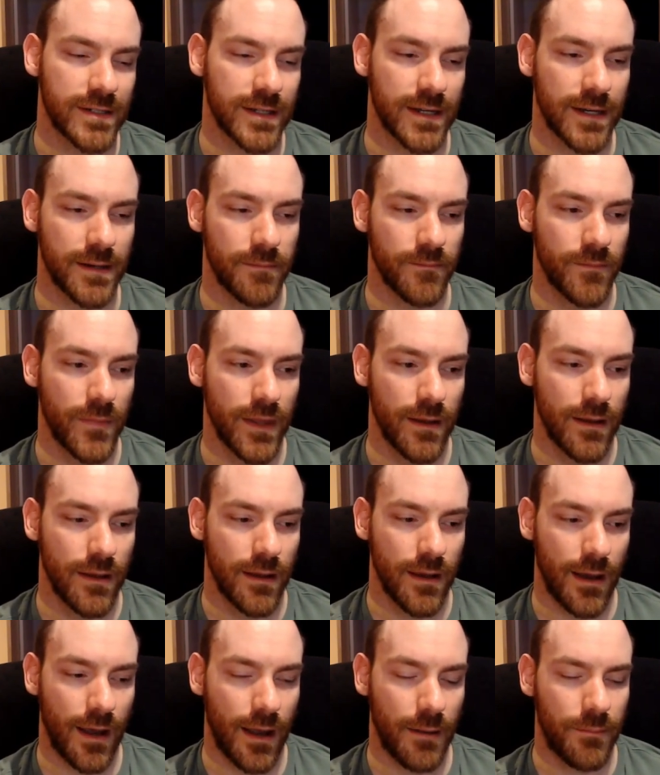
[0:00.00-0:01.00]
Um,
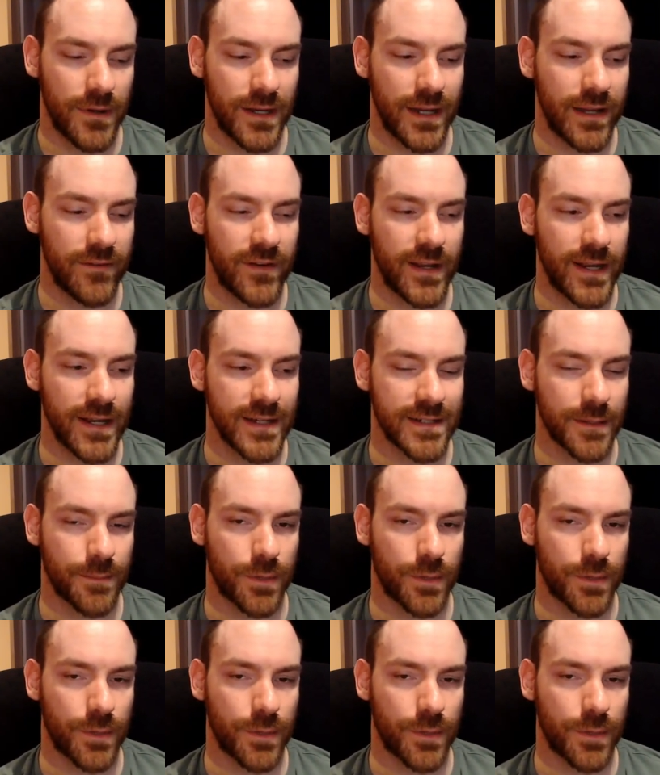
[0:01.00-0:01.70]
I believe he has a